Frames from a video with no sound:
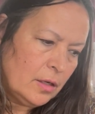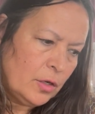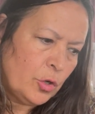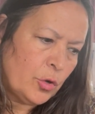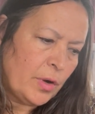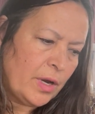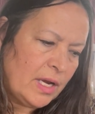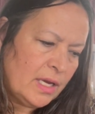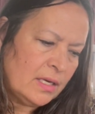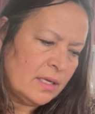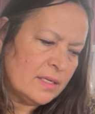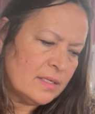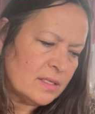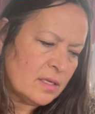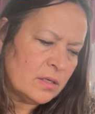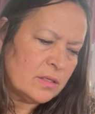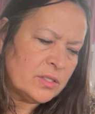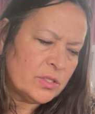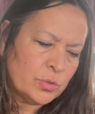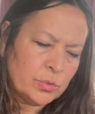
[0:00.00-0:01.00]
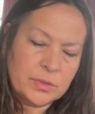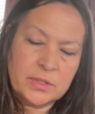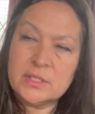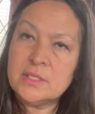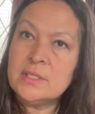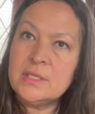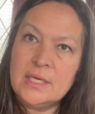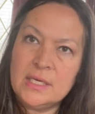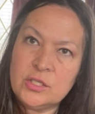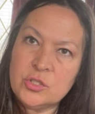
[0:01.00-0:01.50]
Crane is also a
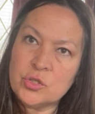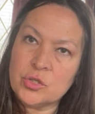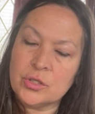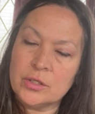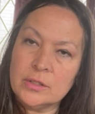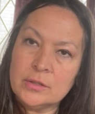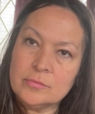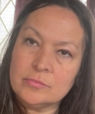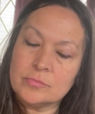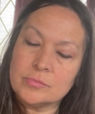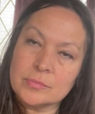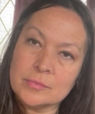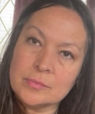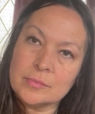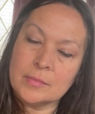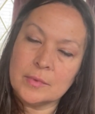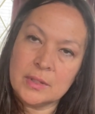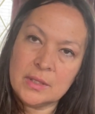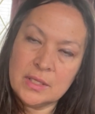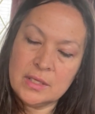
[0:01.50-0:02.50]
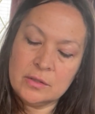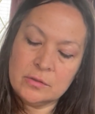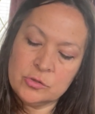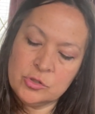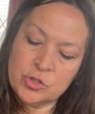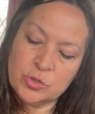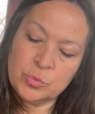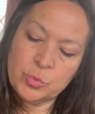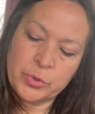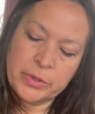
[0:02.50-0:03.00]
teacher in the
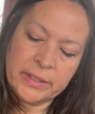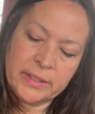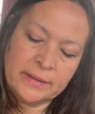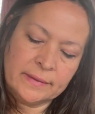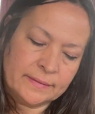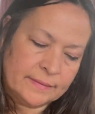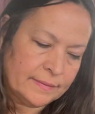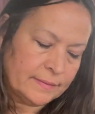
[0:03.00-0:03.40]
Ojibwe.